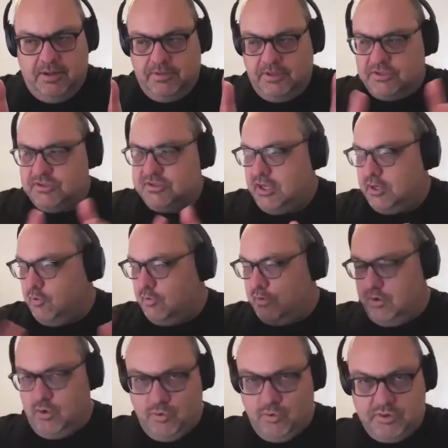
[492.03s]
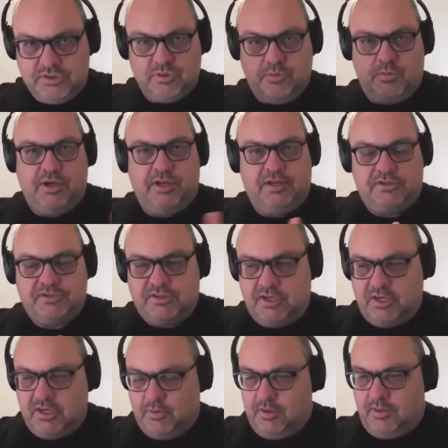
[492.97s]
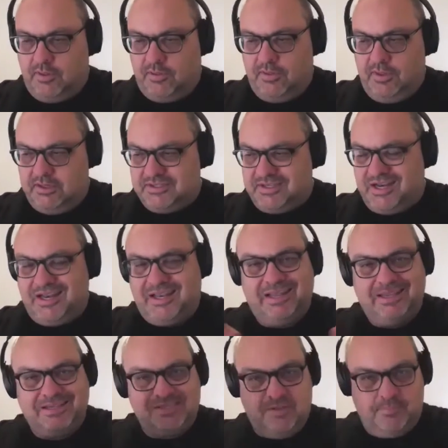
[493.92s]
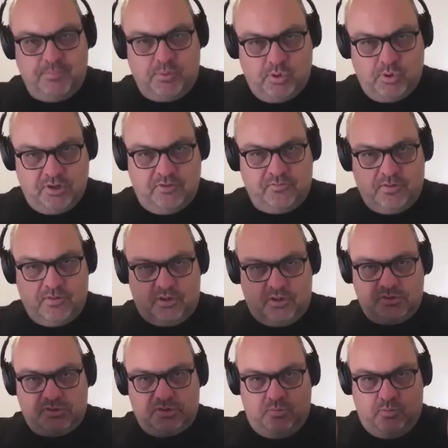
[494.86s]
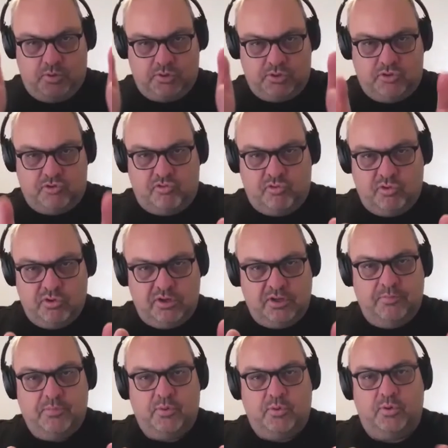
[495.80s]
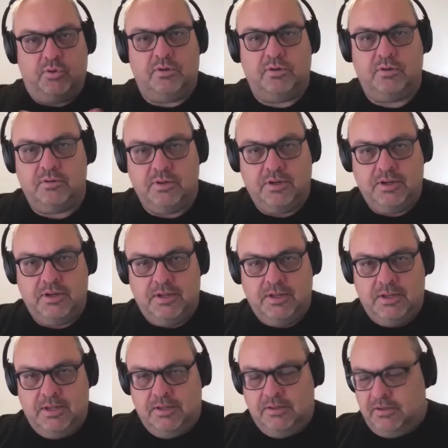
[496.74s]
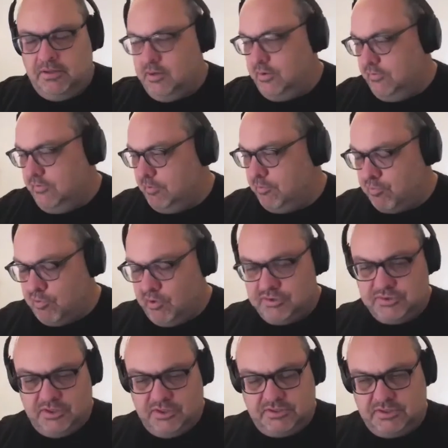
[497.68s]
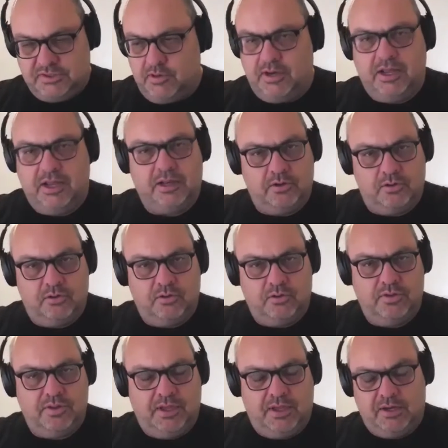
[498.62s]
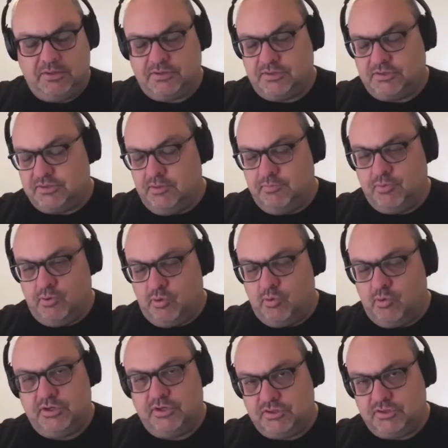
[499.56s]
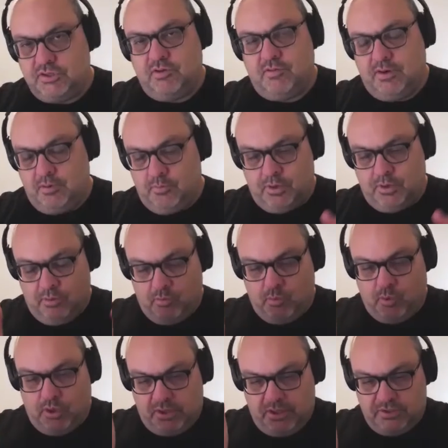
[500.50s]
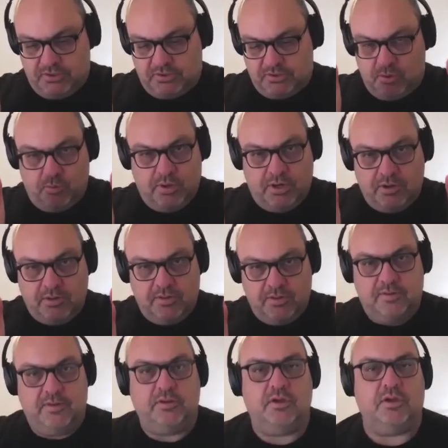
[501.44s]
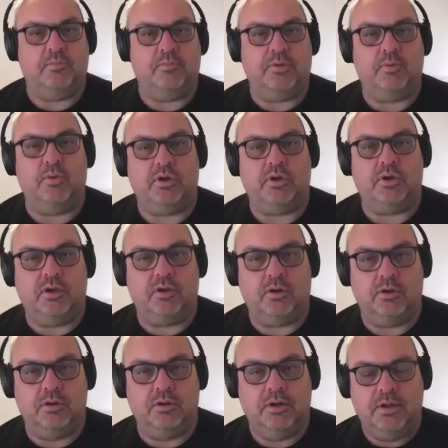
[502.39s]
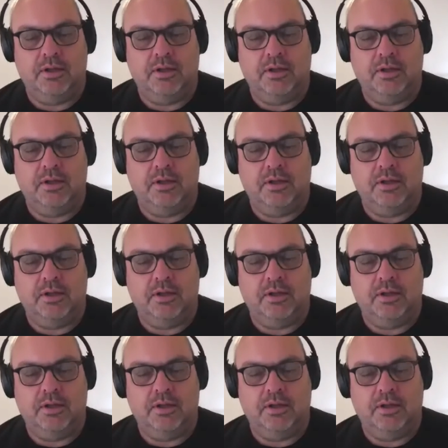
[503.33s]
Let's take all the noise away. Let's take away the things that are less important and focus on what's truly important. We have a process there and how to do that. It's a simple question around what is the one thing that you can be working on.